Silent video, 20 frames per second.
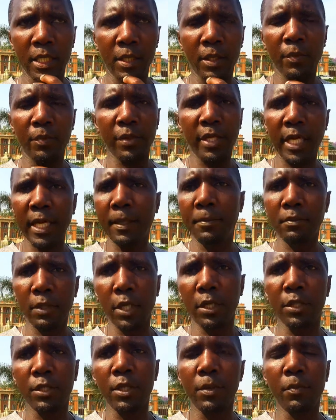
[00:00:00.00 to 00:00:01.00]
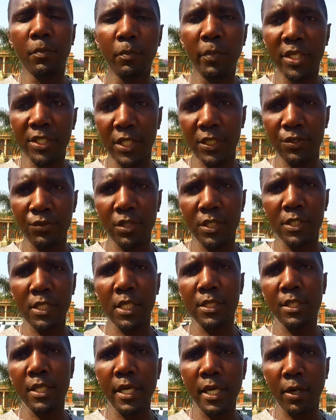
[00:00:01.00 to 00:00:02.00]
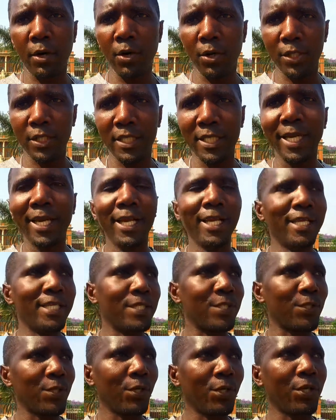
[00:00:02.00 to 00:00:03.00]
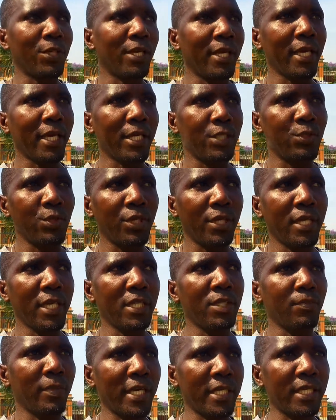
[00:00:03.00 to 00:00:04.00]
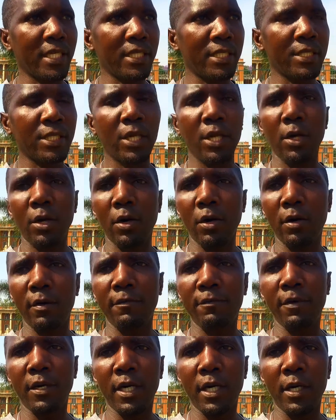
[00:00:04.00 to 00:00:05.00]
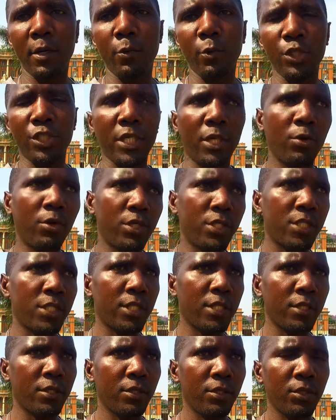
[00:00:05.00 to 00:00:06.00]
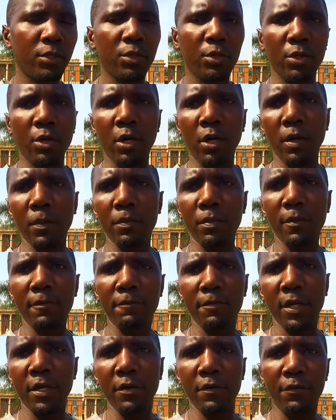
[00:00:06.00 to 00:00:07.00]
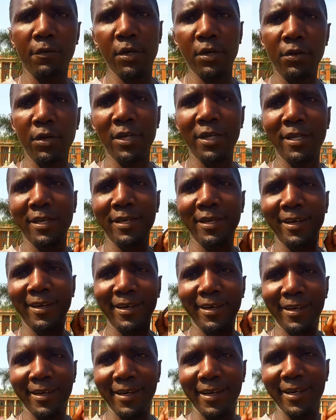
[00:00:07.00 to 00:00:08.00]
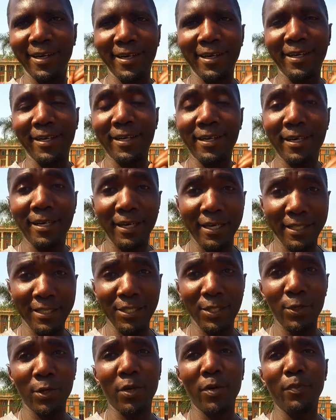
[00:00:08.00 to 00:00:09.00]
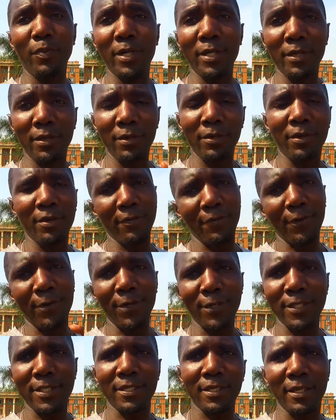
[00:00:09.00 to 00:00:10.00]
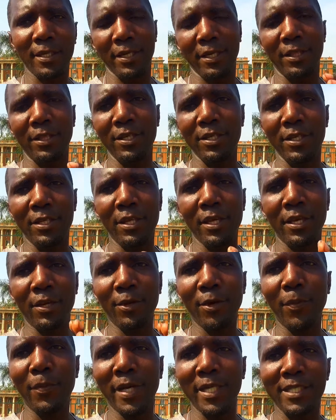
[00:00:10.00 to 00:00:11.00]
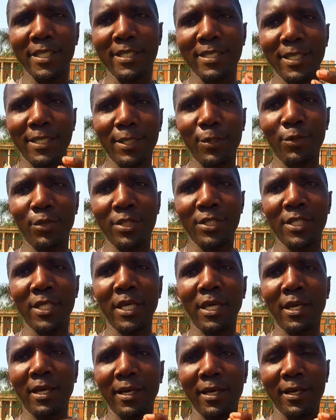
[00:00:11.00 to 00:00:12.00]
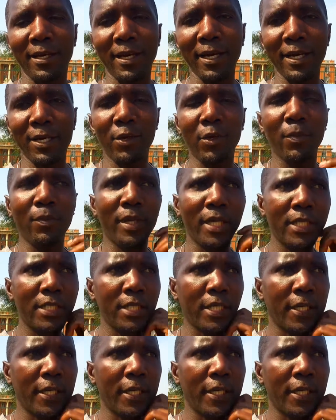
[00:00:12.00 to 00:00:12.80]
become magistrates, as they are called. So they adjudicate matters of which are not very cardinal, but of course there are no matters that are not cardinal, but